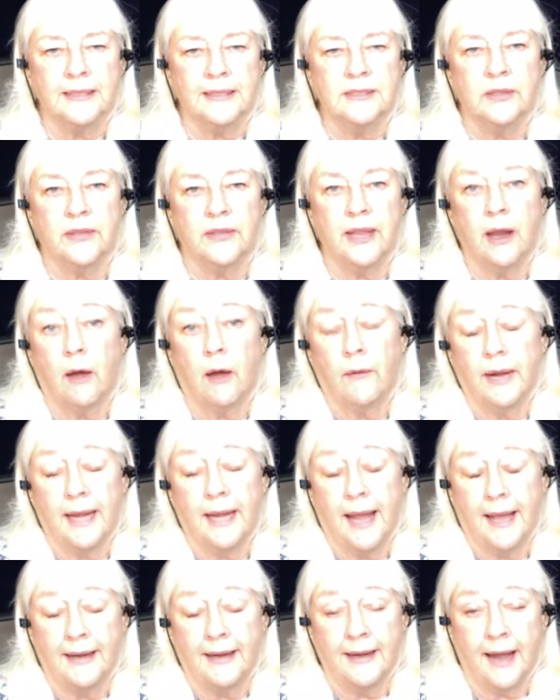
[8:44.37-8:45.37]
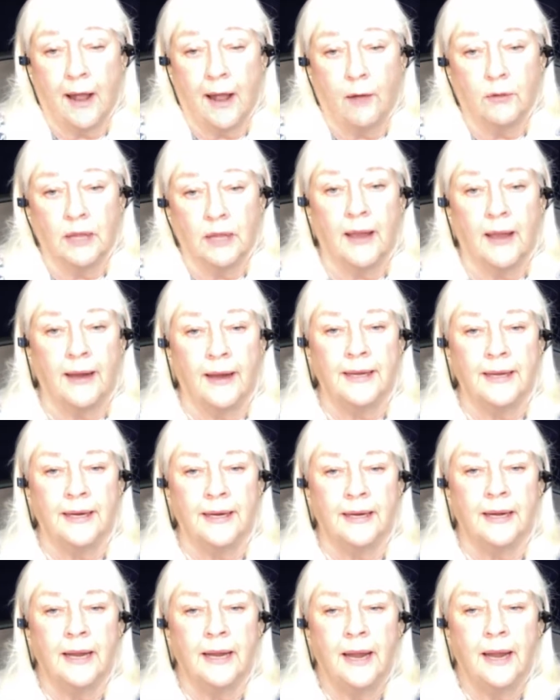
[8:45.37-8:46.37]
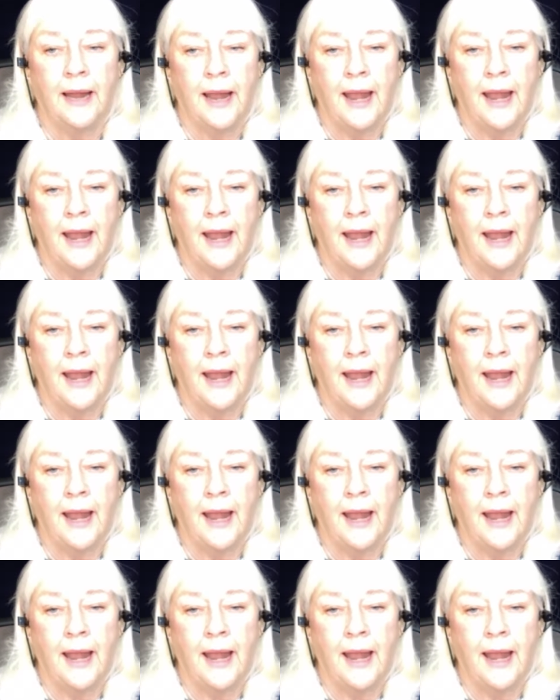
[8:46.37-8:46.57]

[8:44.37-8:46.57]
and so they already had an outline and